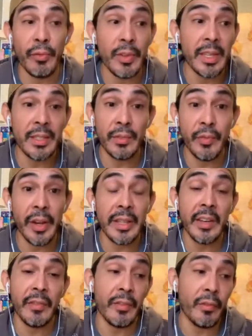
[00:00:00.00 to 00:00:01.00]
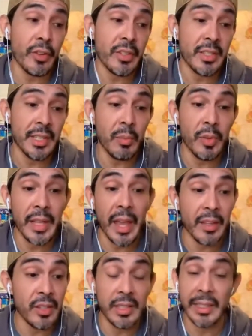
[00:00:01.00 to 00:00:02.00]
it's very different versus someone that
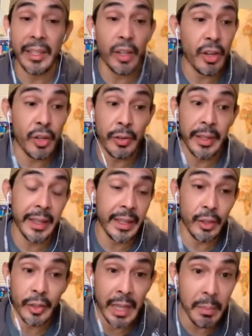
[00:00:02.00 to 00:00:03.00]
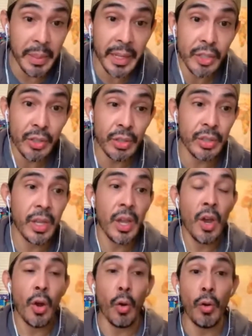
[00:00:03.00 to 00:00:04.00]
can just click on your link and look at pictures,
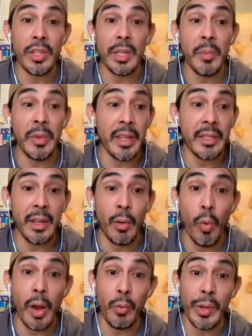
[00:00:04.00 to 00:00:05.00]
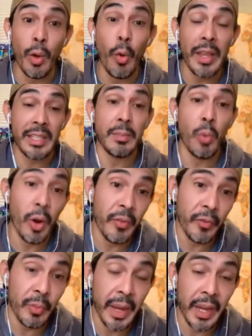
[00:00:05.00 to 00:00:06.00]
or someone that's going to want requests more
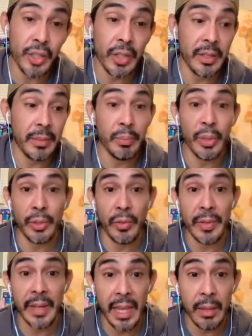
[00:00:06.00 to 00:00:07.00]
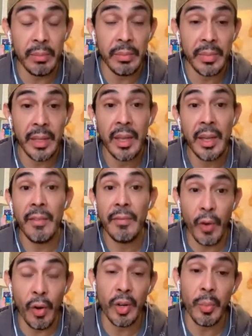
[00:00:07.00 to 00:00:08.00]
information, put their name,
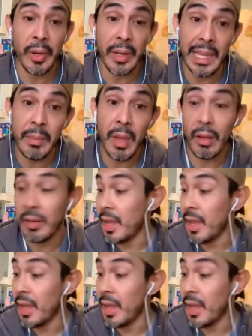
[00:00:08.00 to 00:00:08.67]
phone number and email.